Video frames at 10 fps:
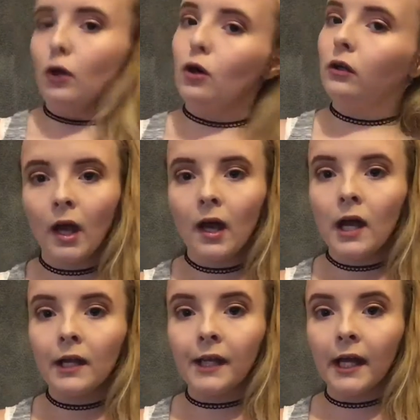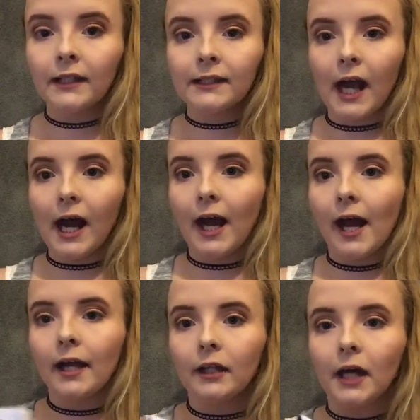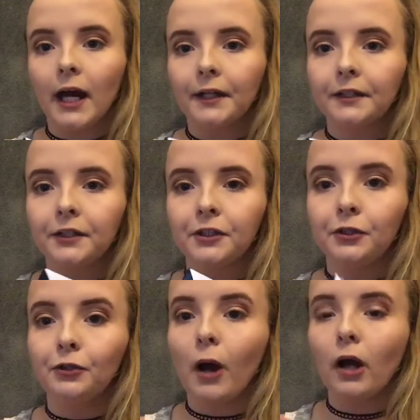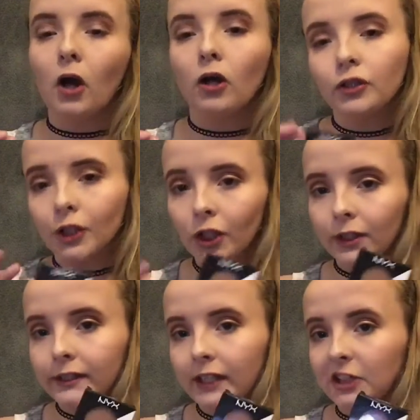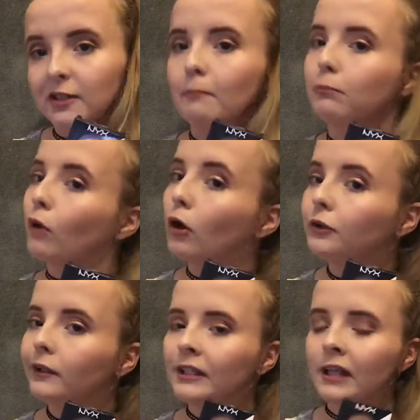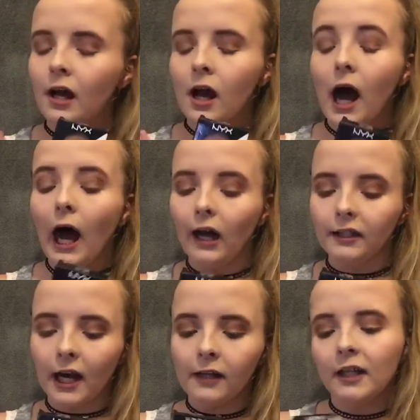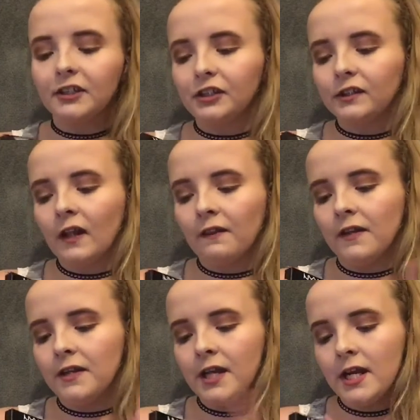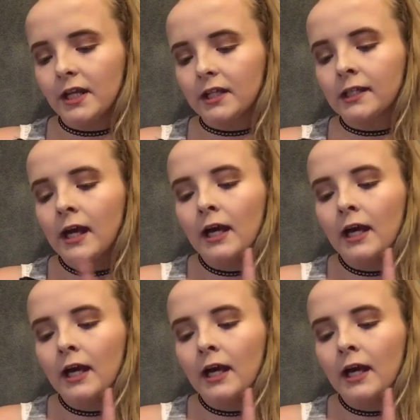look. Next, I like to contour slash bronze, and I like to use the NYX